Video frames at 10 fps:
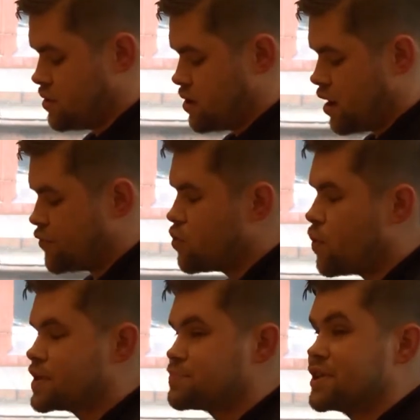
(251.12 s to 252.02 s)
I've
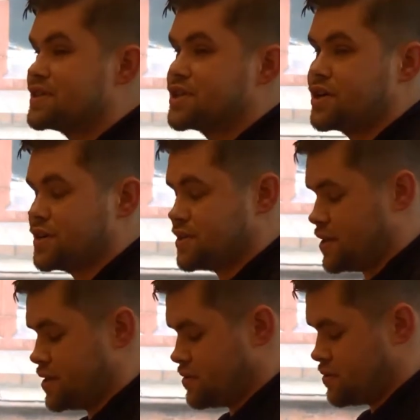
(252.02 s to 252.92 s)
always been
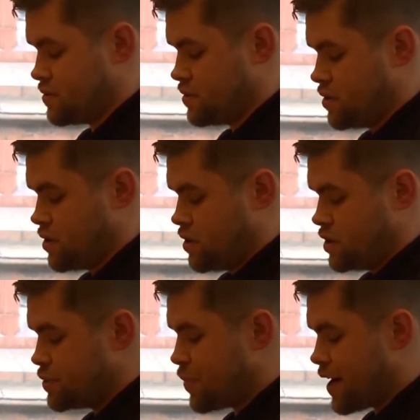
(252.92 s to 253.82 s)
dirty,
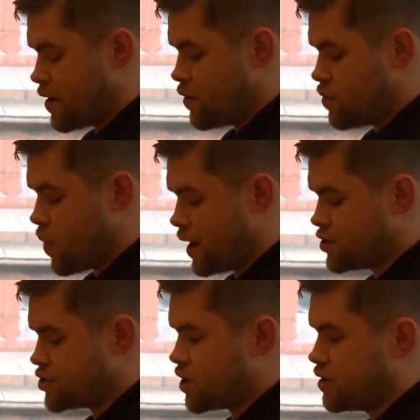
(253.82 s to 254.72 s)
tobacco
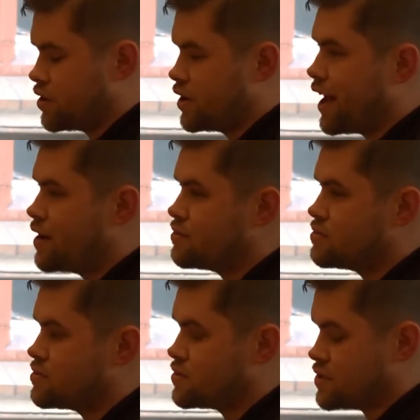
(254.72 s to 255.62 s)
wedged under
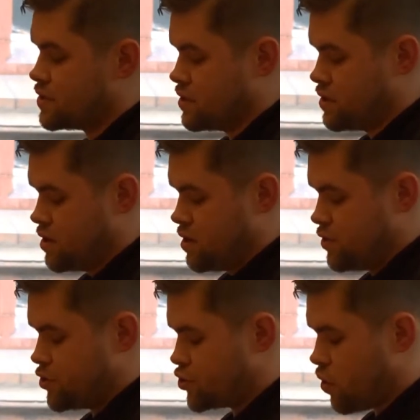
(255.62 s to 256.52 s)
nails,
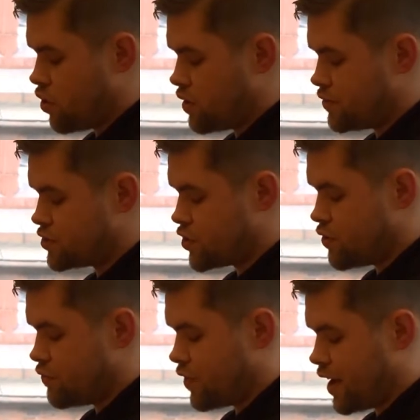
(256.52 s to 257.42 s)
the shock of
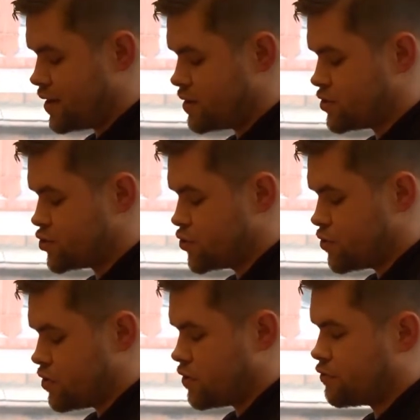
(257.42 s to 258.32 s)
snowflakes
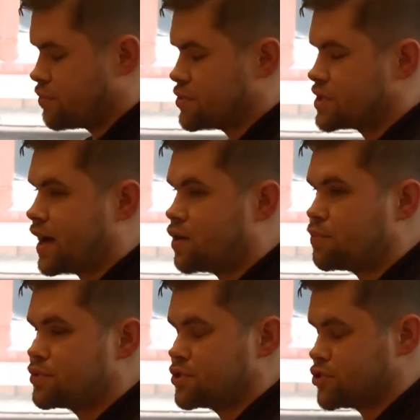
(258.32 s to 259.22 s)
shook from
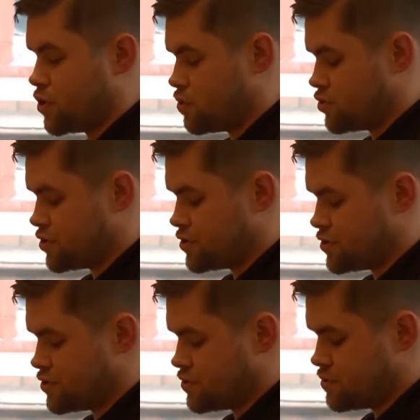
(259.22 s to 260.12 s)
scalp to shoulders.